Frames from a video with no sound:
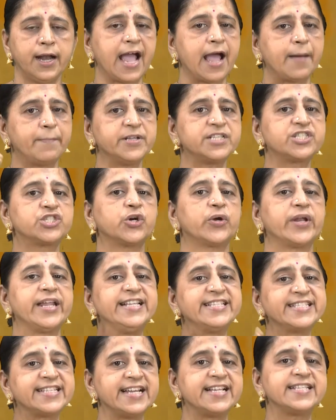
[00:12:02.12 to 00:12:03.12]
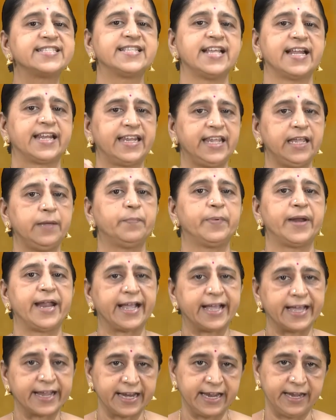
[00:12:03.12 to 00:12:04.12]
habits or incidents that keep
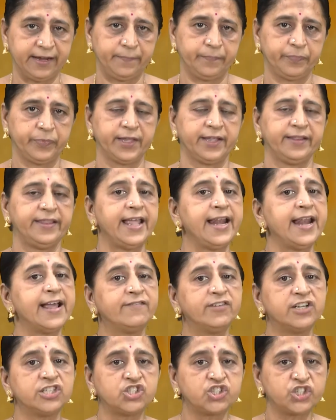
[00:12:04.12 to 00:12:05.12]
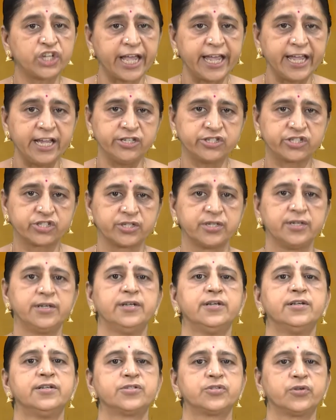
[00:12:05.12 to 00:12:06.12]
recurring. They never change.
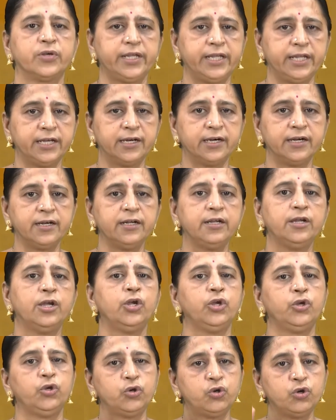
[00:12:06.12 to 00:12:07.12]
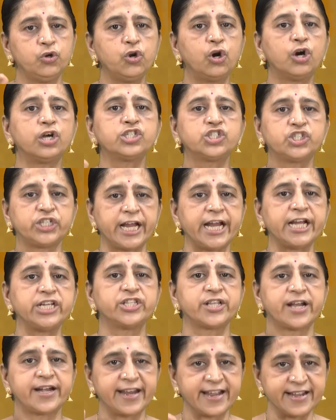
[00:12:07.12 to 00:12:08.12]
So here you do not change
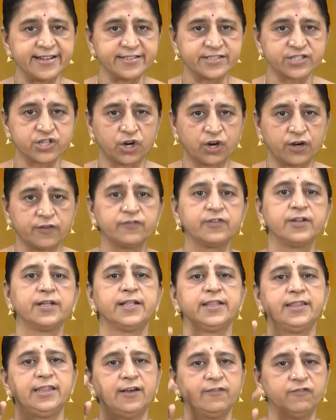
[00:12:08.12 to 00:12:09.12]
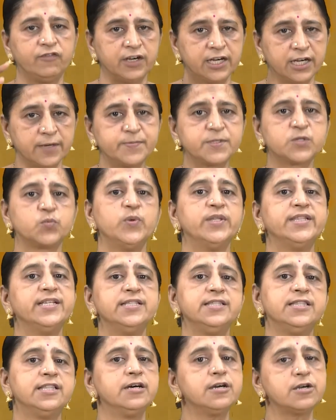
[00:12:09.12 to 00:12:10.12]
the tense of the verbs
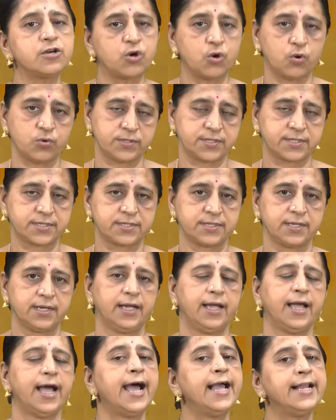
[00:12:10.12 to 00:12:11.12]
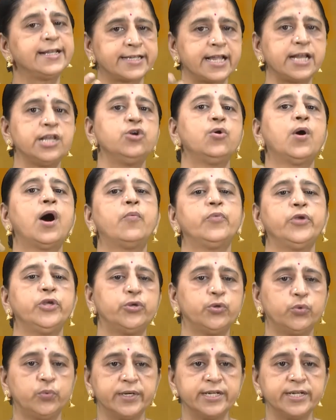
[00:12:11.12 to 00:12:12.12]
within the quotes. I'll tell you how you do